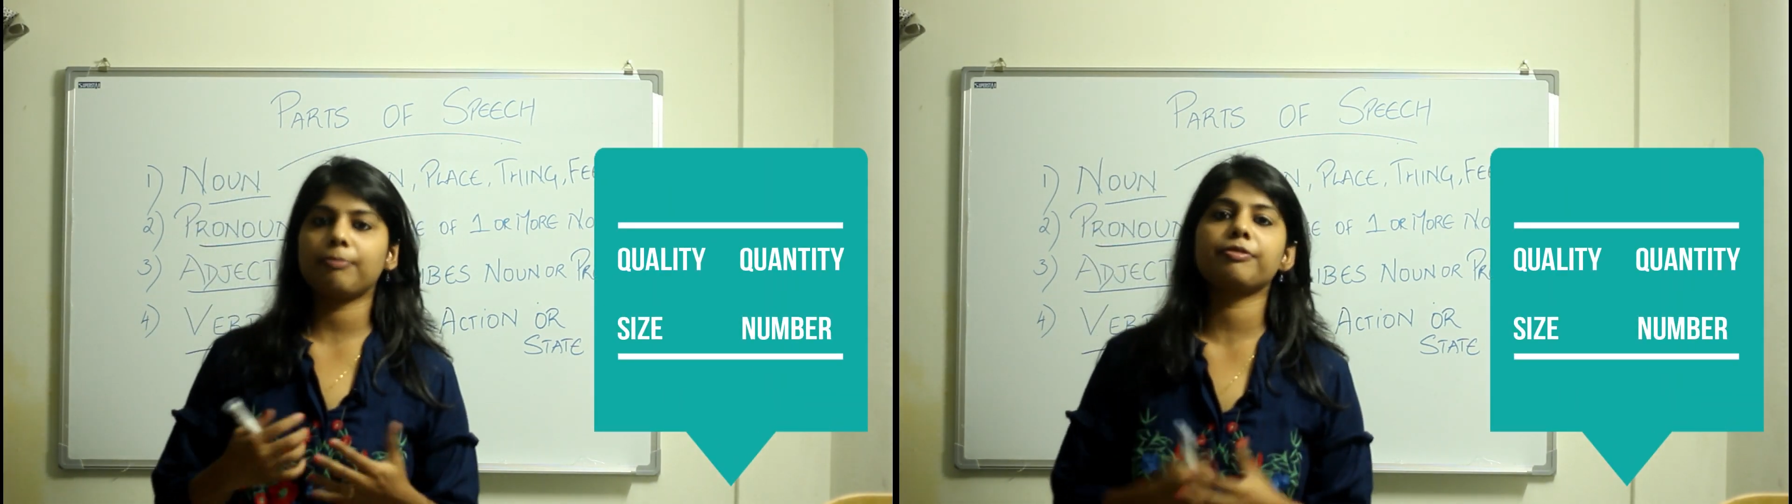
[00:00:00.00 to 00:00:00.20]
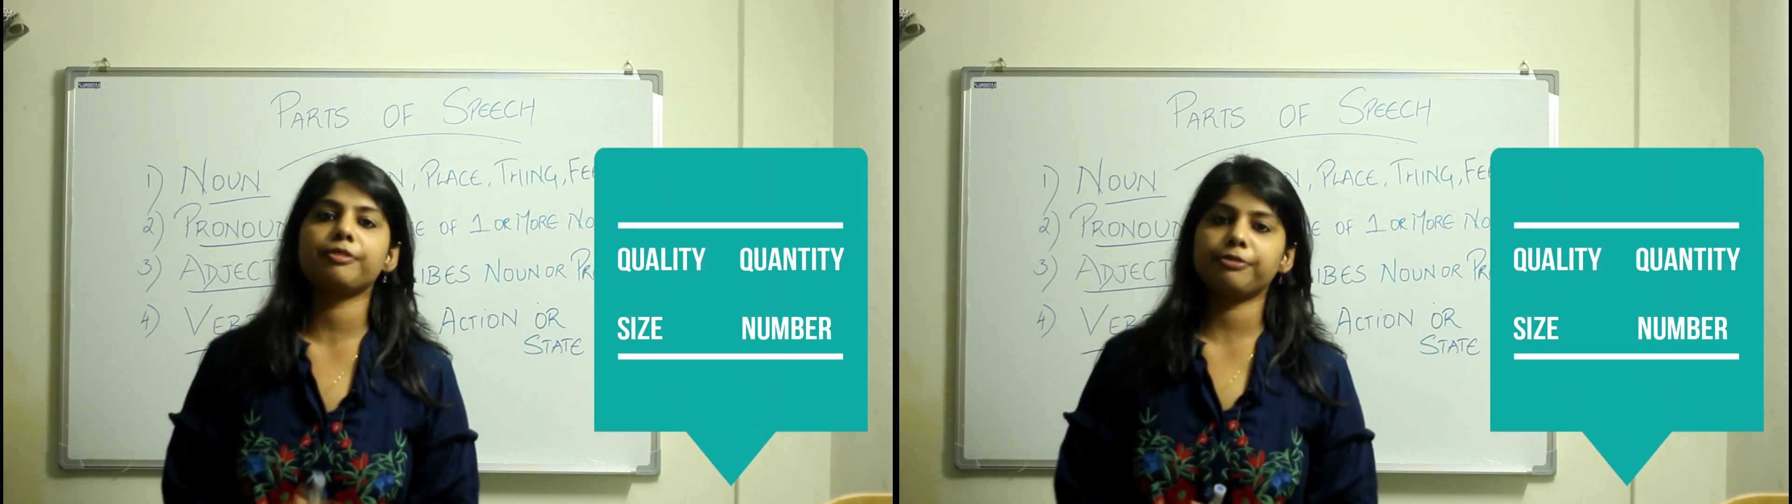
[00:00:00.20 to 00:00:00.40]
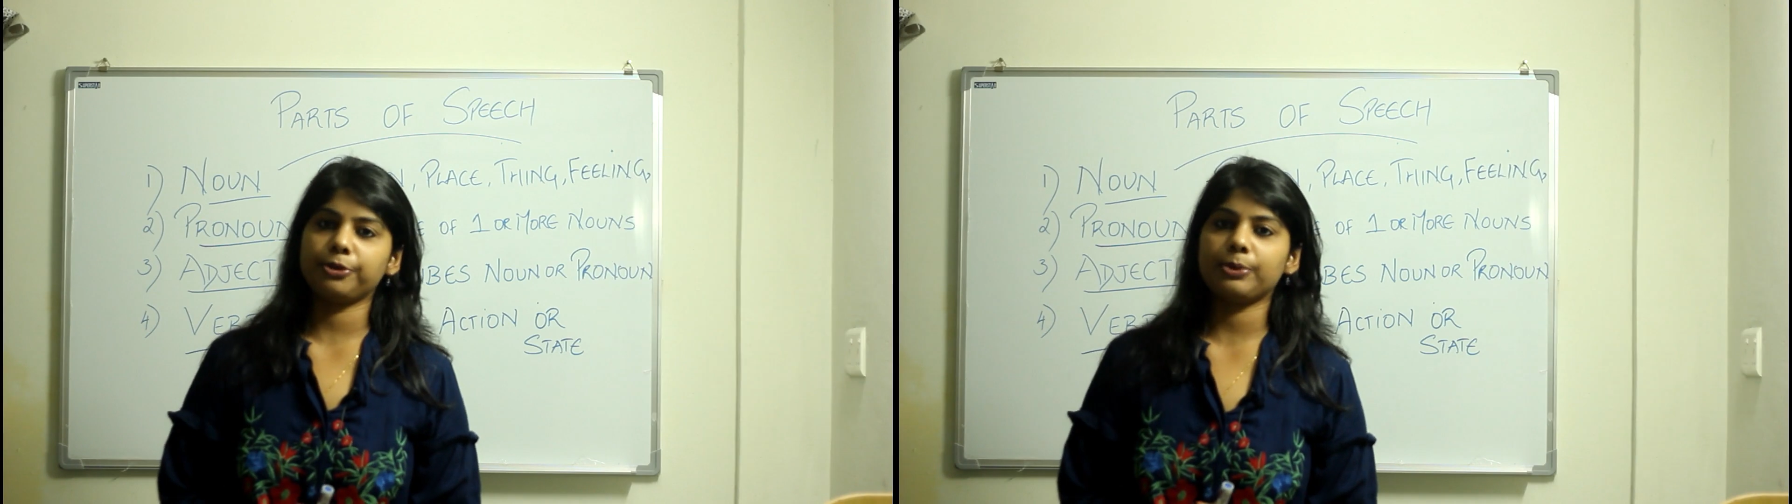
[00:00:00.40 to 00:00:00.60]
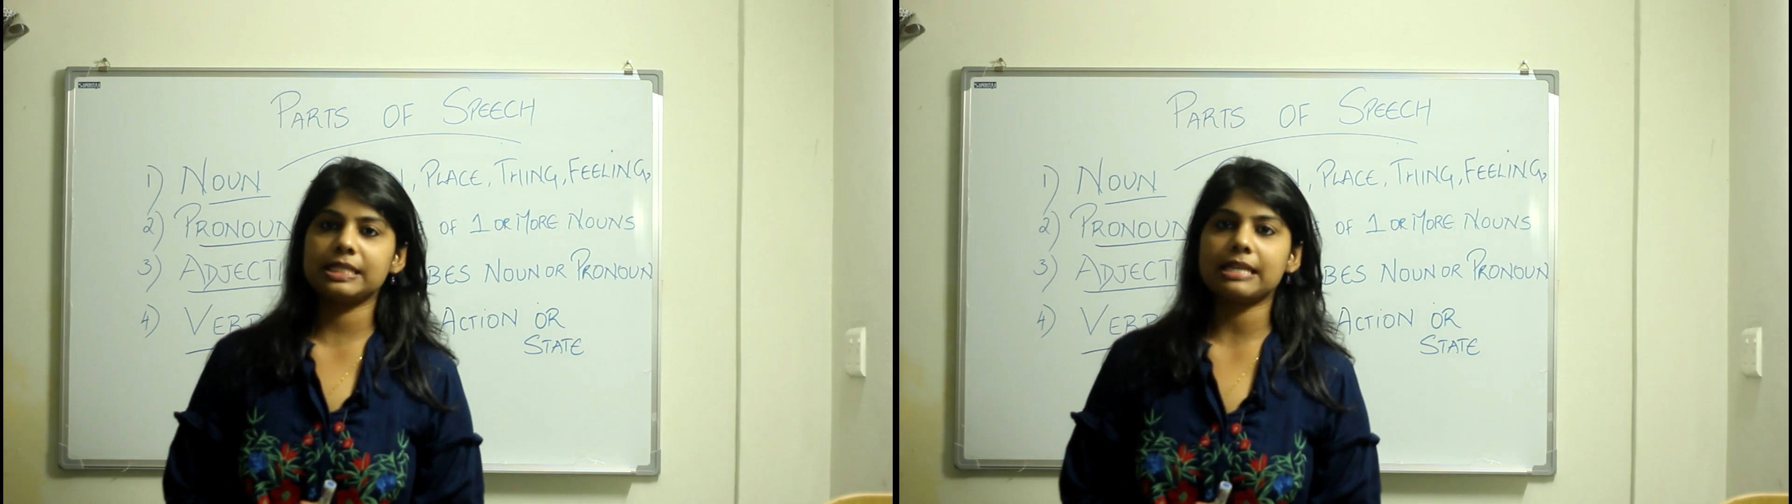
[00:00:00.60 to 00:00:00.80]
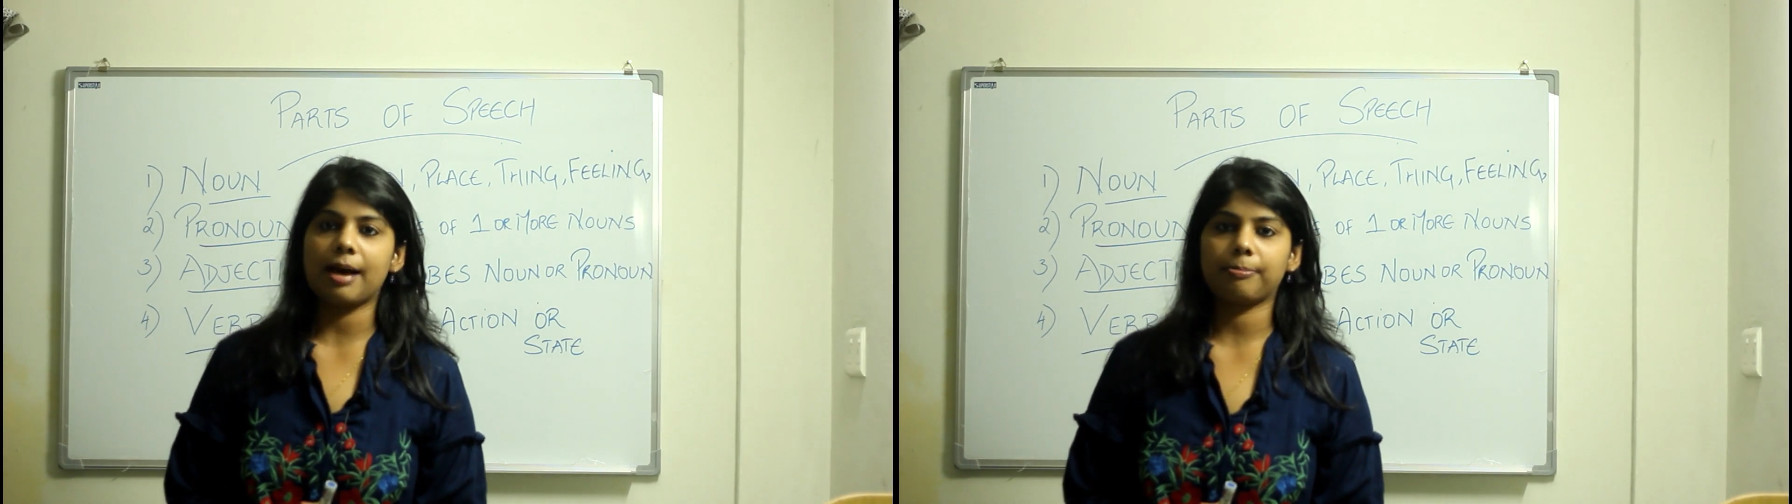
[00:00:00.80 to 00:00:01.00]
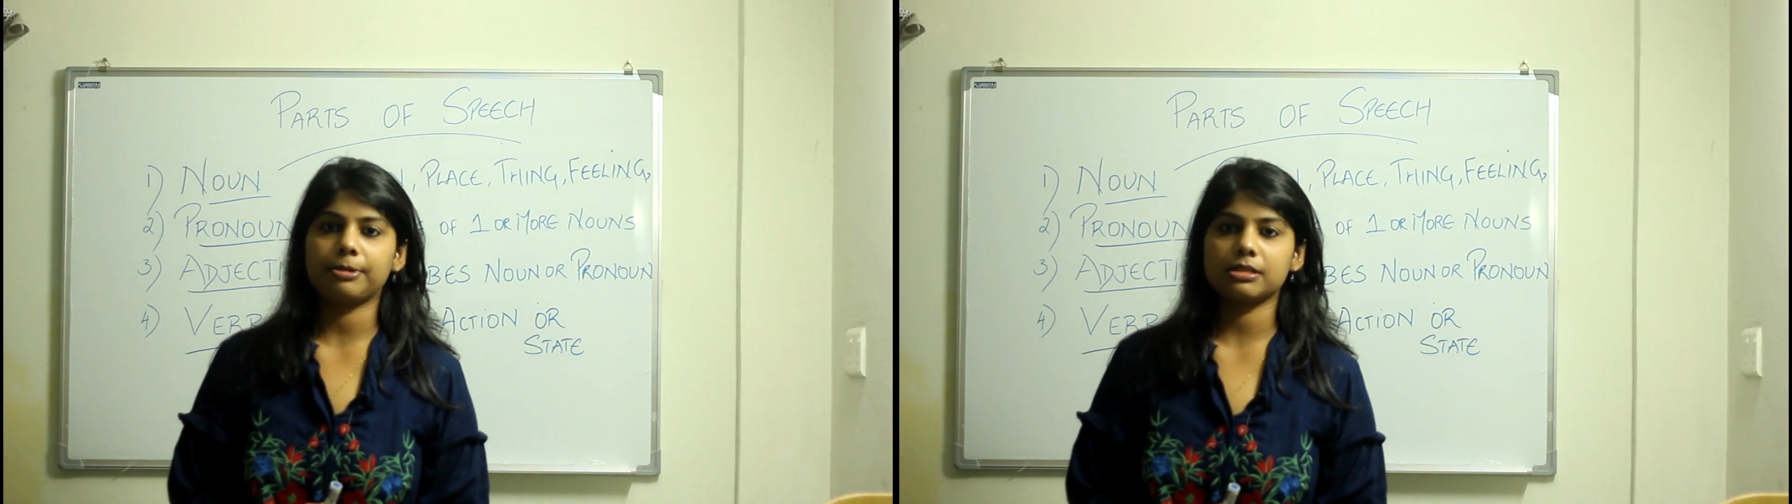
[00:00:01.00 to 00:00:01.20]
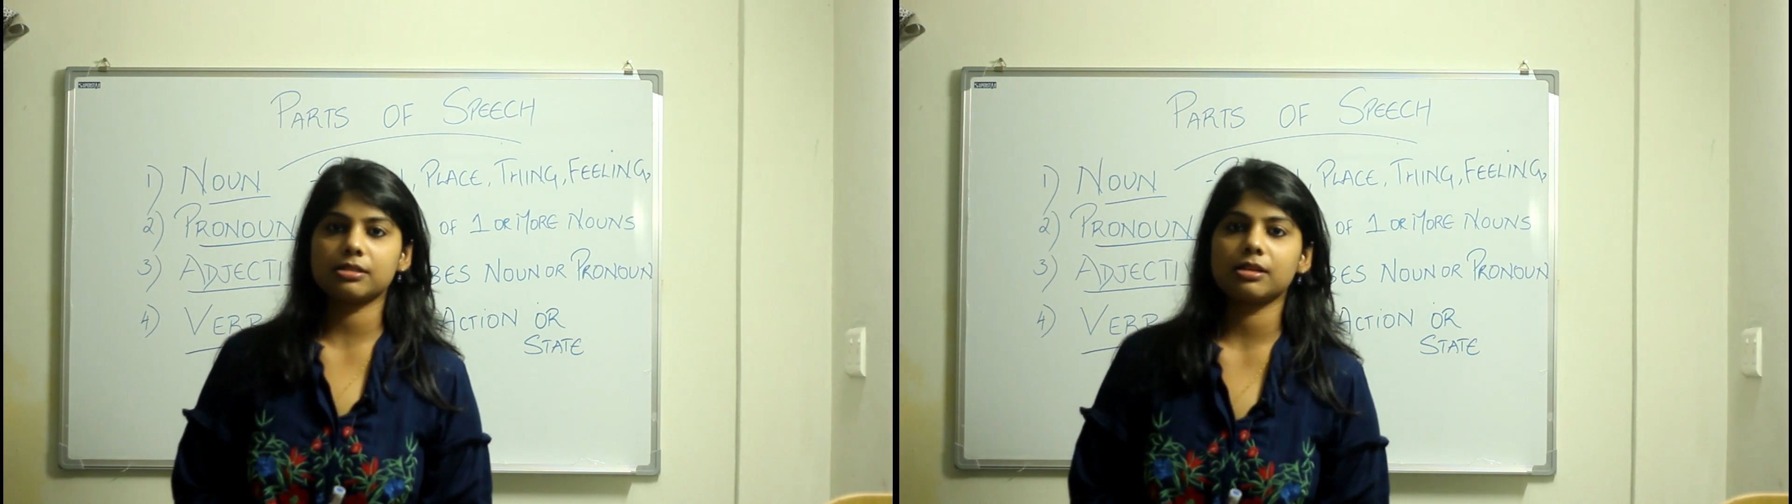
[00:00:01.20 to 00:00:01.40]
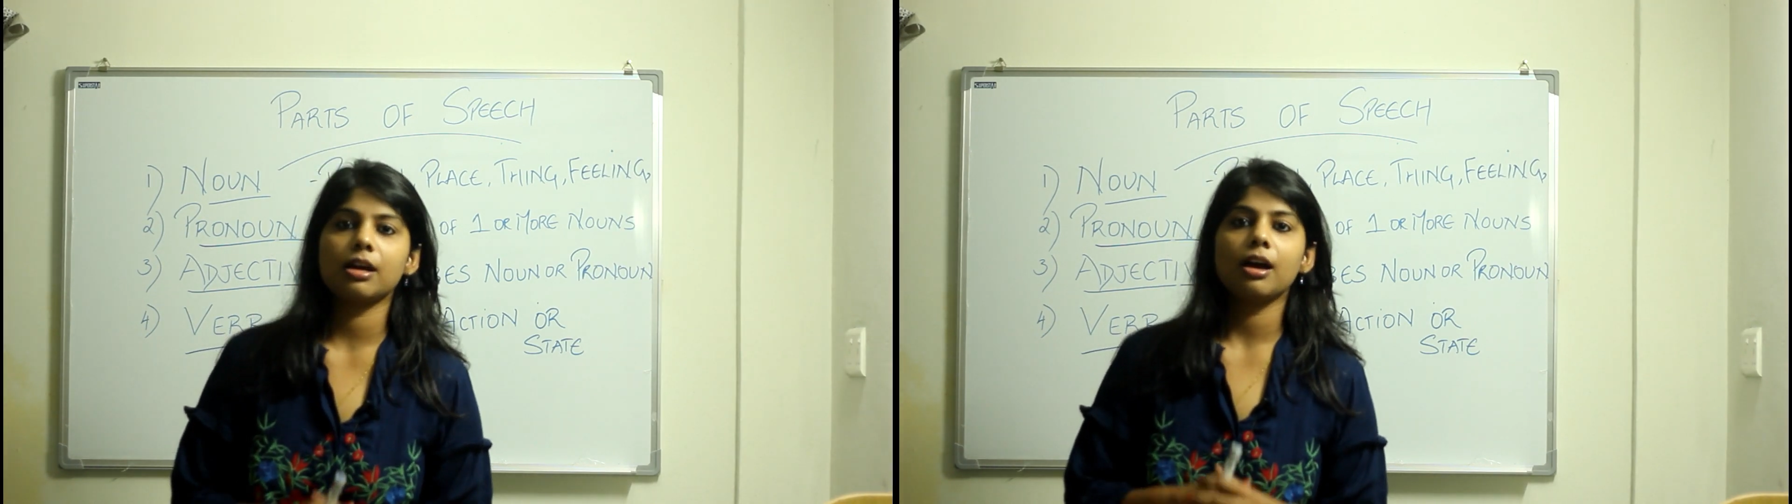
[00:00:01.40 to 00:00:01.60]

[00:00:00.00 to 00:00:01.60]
of a few examples.